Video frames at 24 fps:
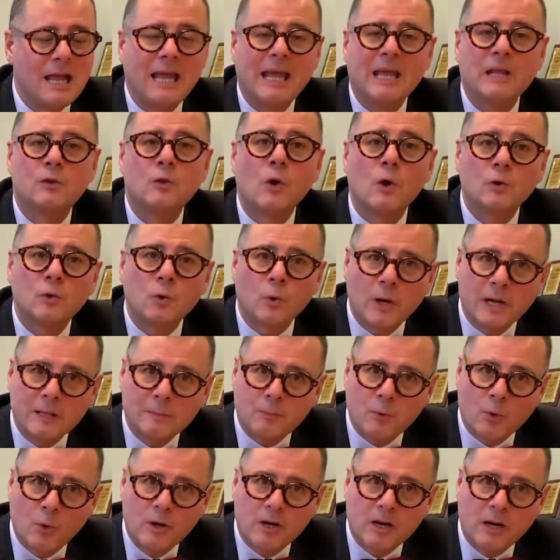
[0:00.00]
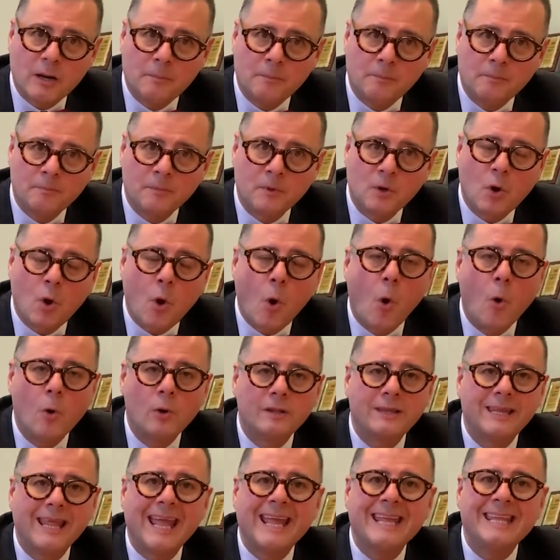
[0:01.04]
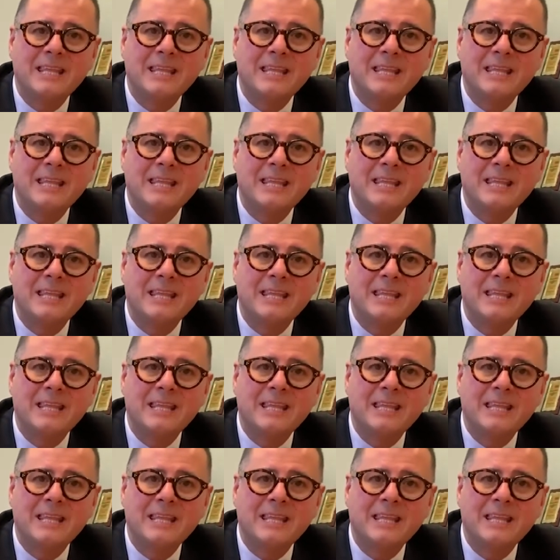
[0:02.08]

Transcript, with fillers: a doctorate program called a